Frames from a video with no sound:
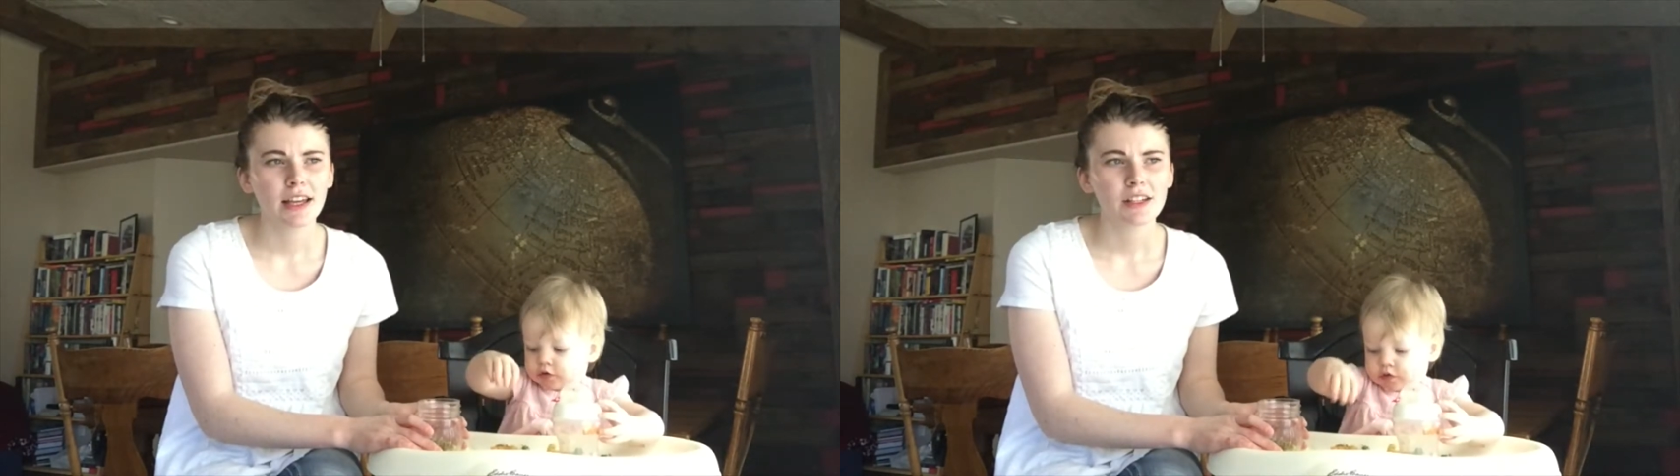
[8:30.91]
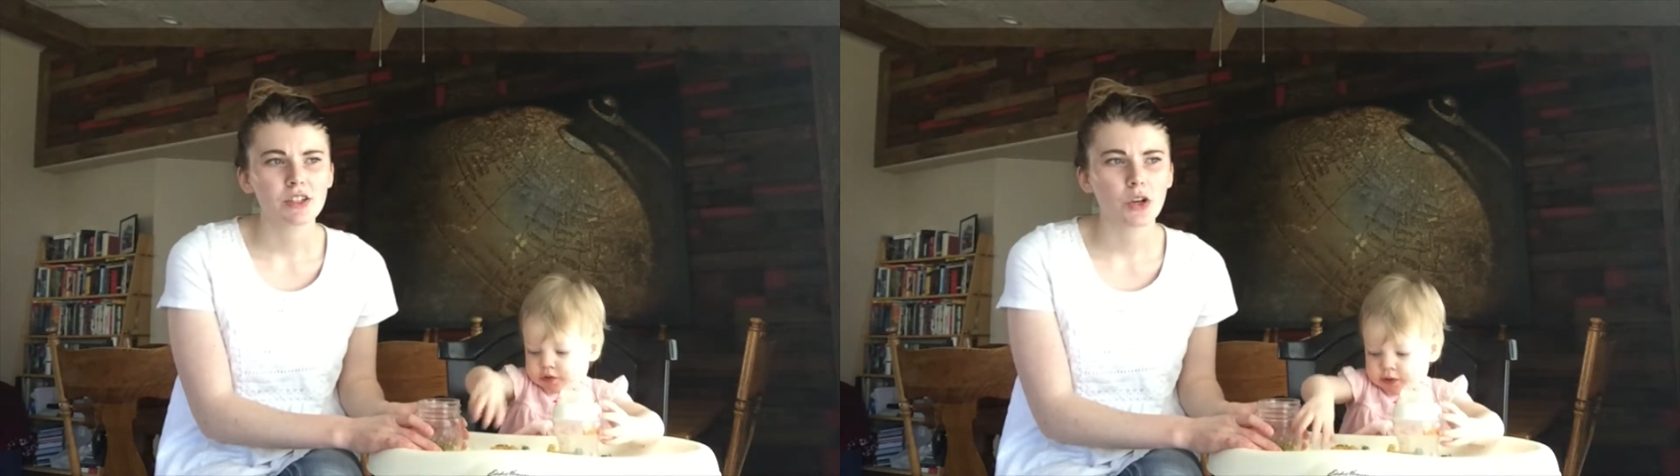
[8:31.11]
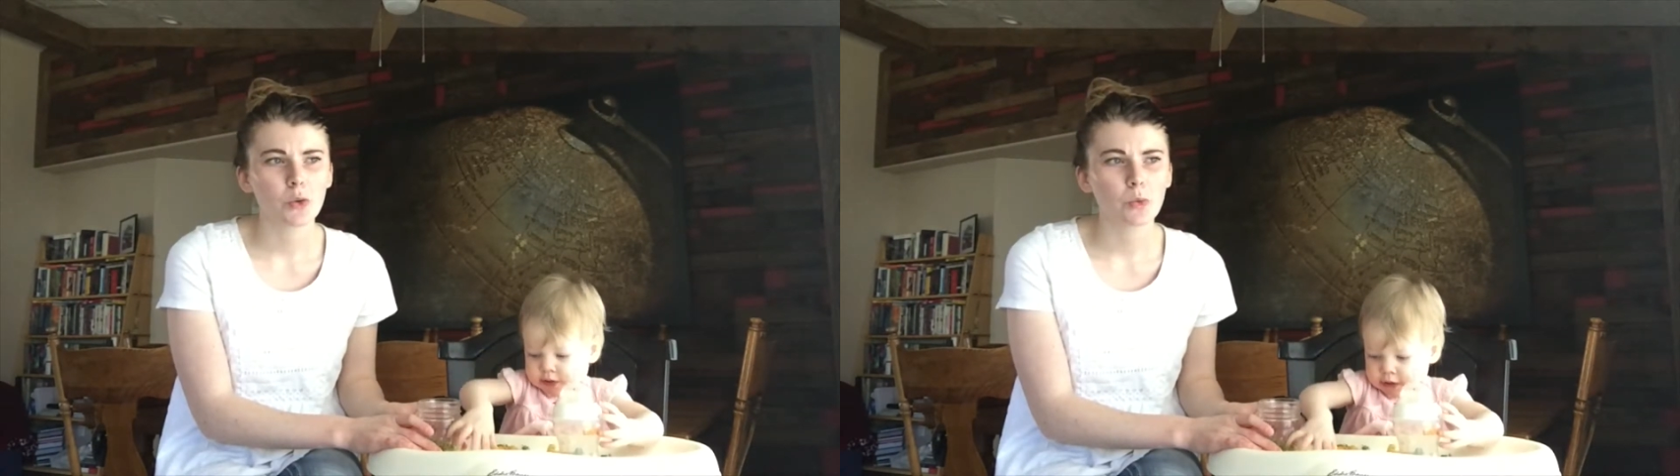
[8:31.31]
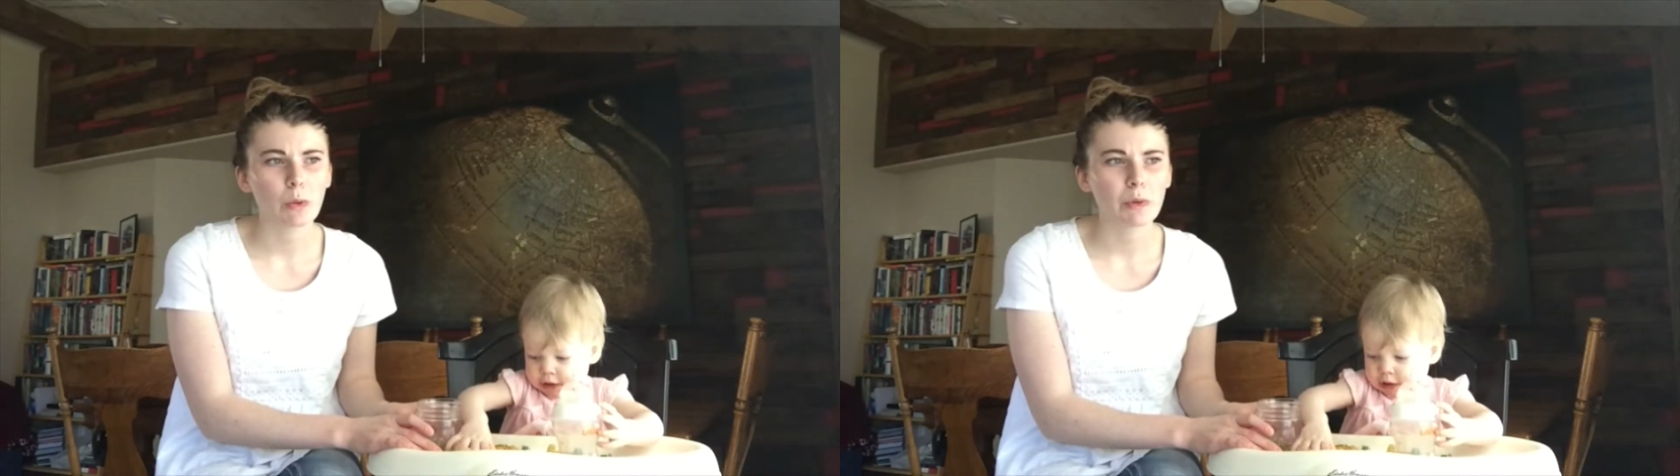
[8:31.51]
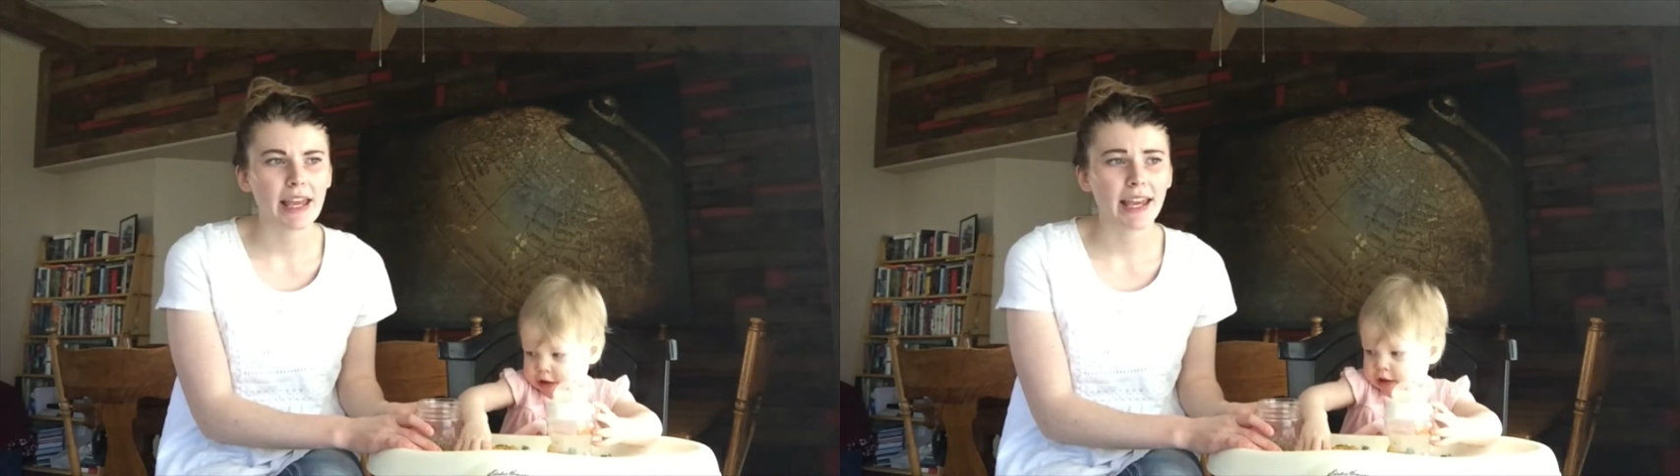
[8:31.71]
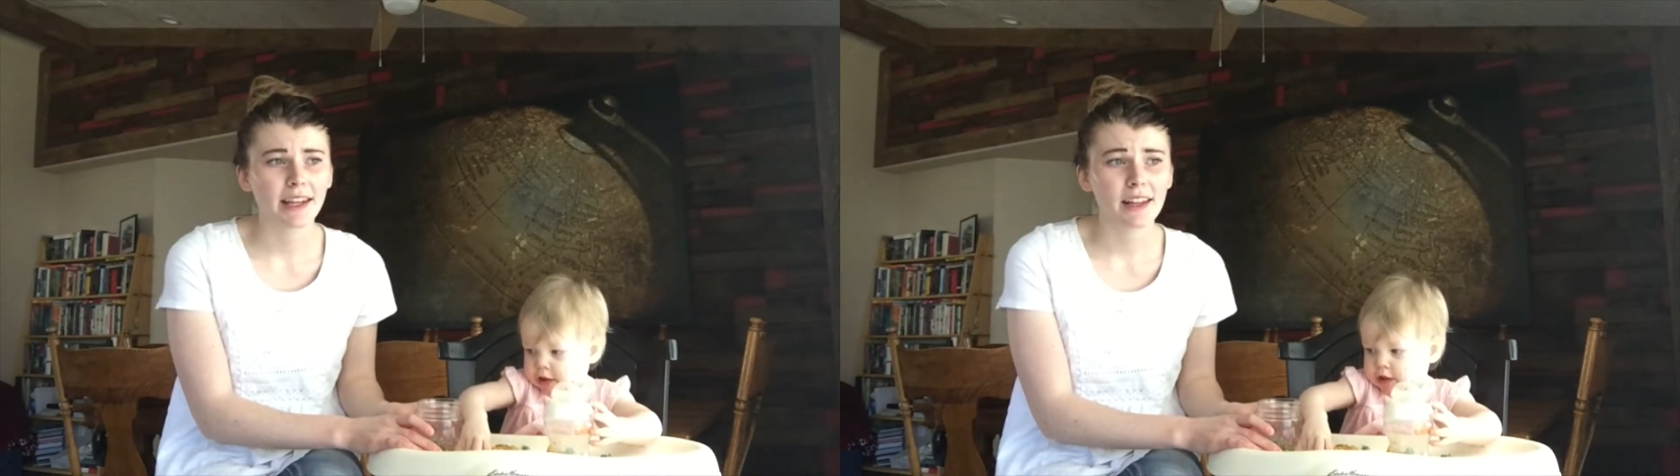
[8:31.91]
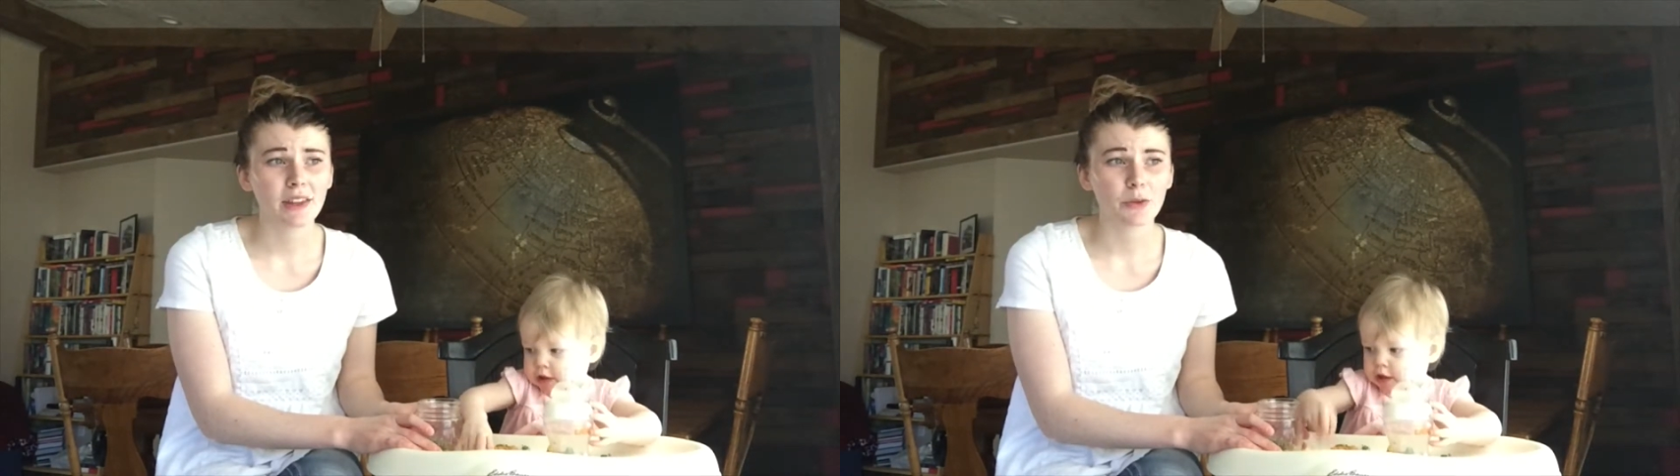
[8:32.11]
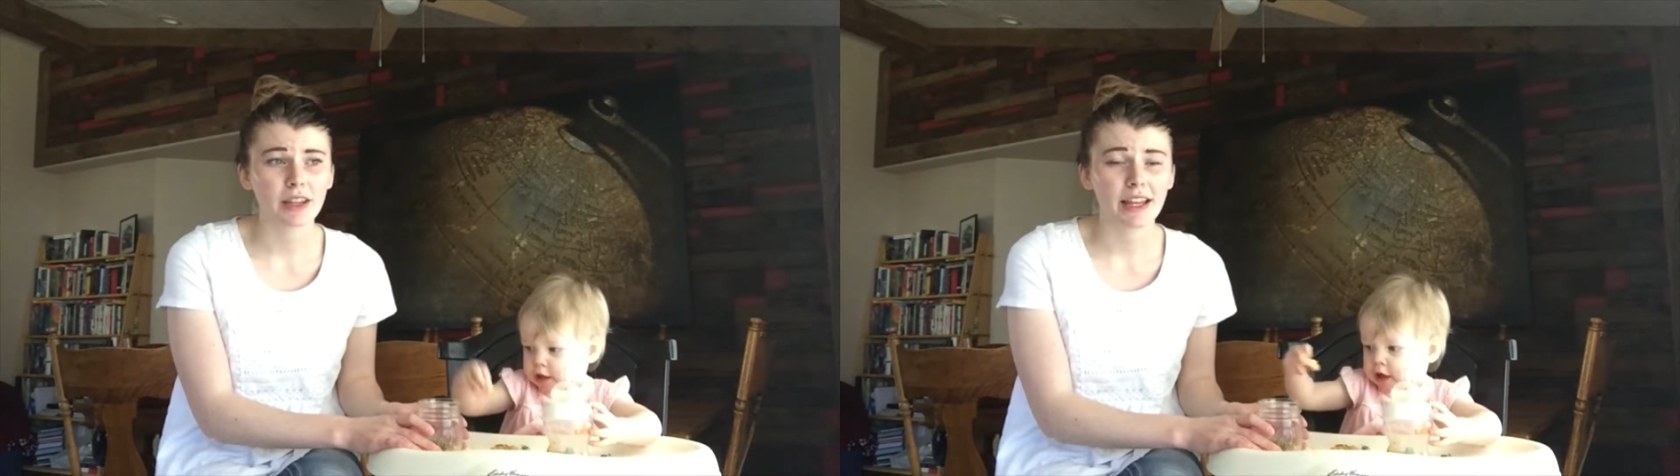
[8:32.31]
So when we ate it,
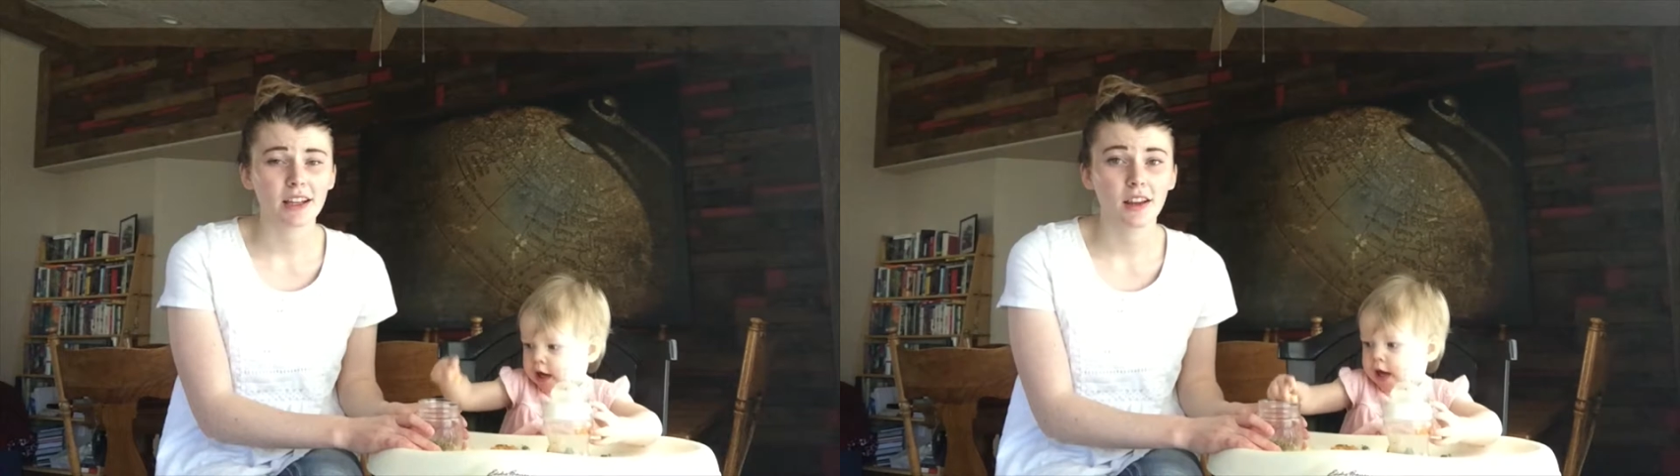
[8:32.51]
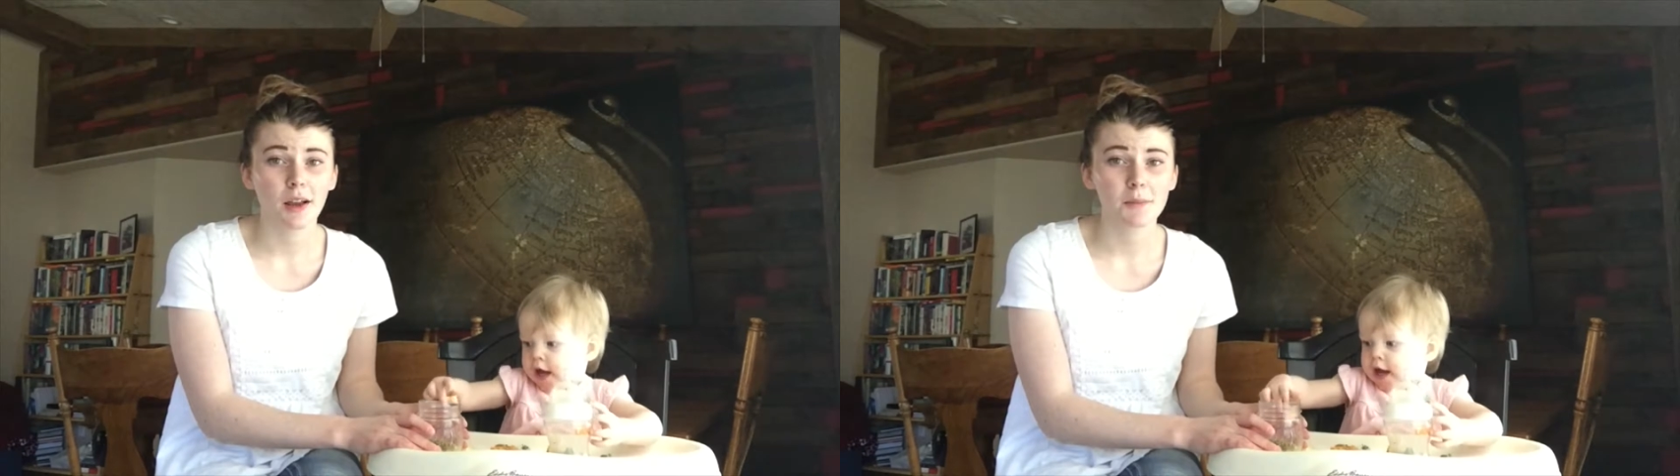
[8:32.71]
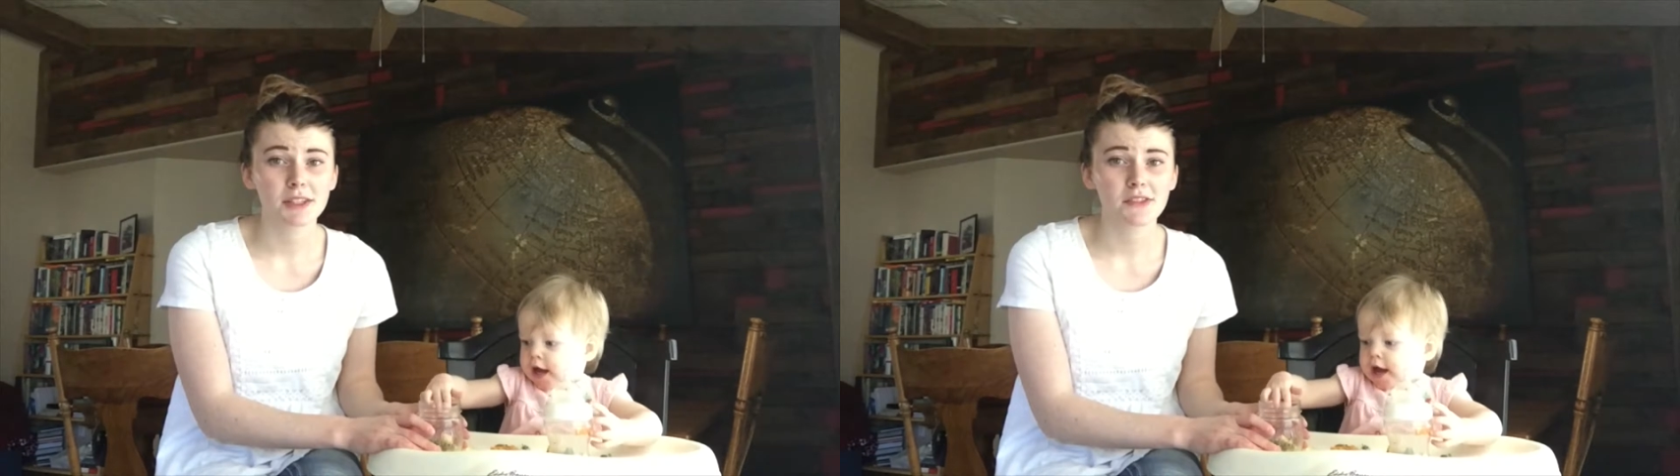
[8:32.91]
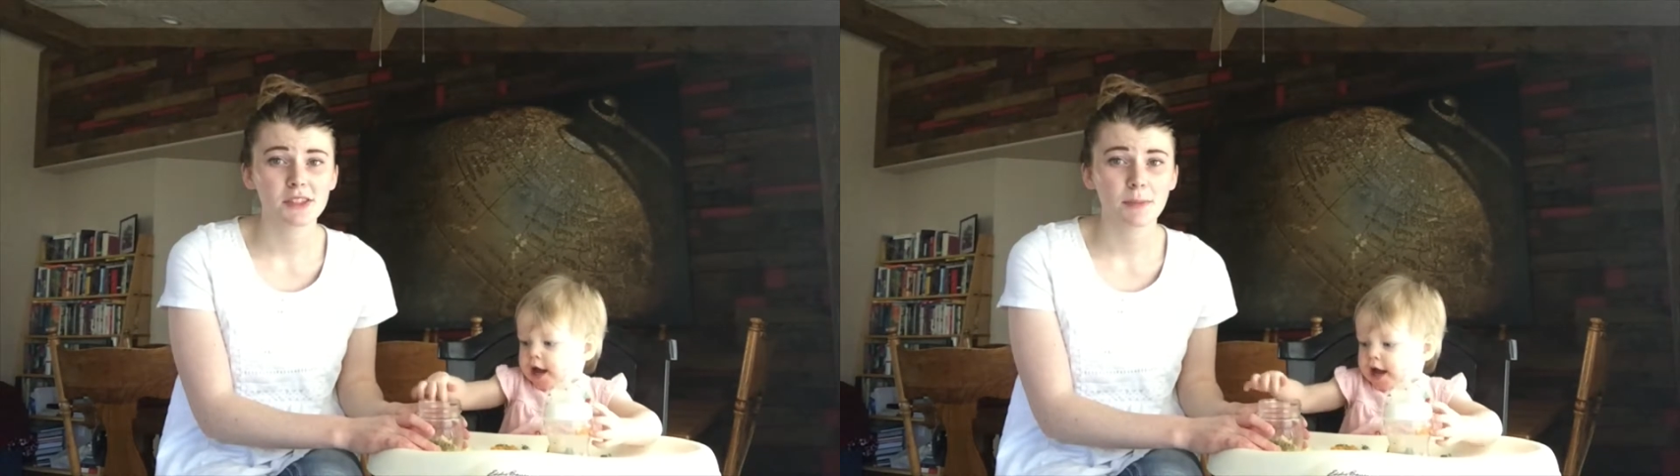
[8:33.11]
there were like clumps of